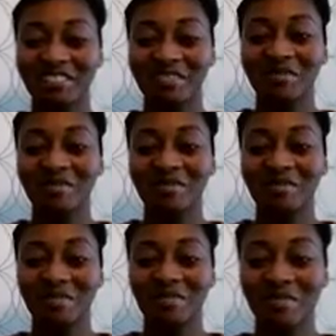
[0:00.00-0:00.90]

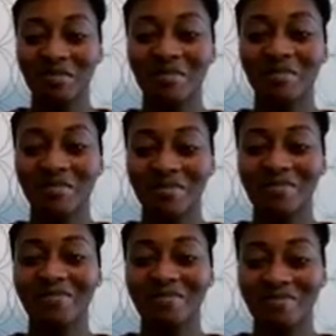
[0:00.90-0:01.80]

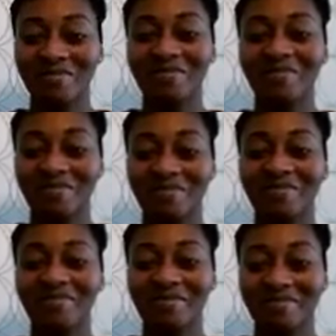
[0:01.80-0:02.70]

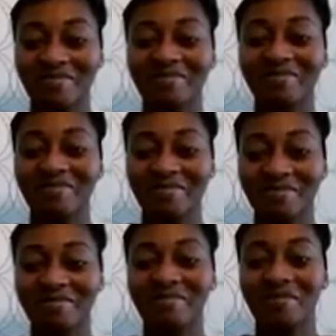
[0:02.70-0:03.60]

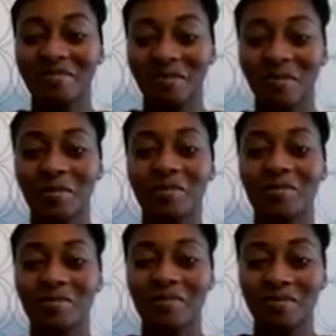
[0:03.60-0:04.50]

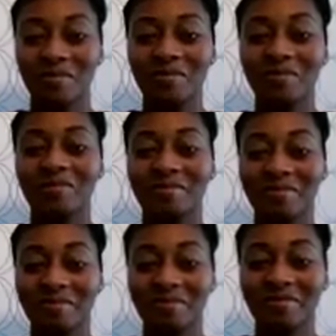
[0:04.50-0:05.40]

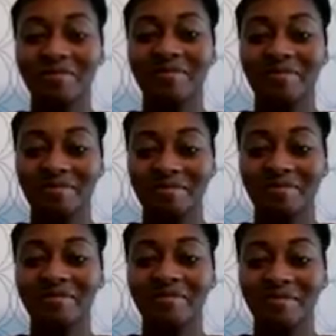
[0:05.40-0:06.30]

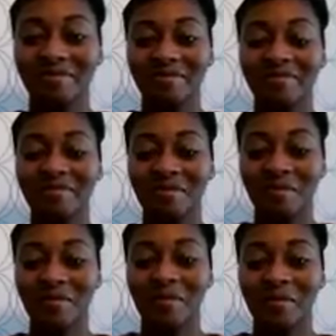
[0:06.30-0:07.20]

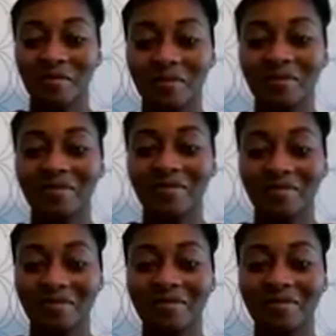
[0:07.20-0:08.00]
No words are spoken by the person on screen.